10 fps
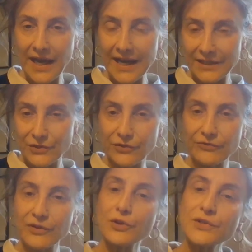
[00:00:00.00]

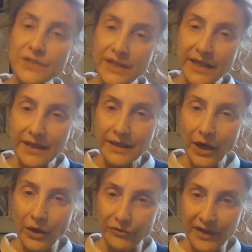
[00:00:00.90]
extra velocity
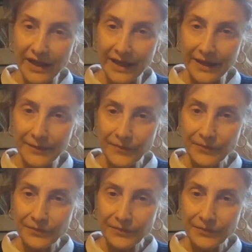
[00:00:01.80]
over here